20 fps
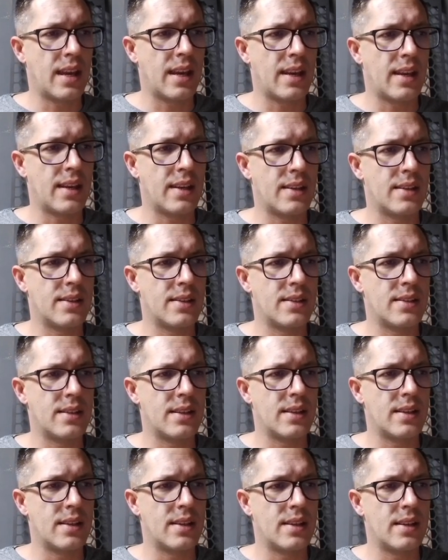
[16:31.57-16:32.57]
and
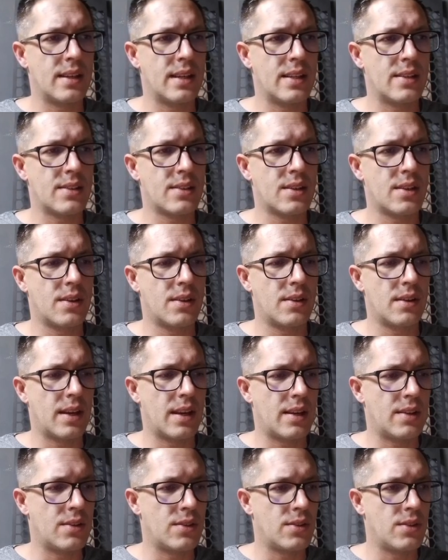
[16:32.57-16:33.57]
let's go
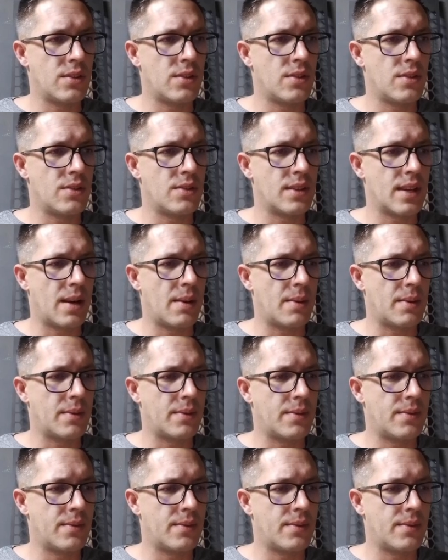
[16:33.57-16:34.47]
and use our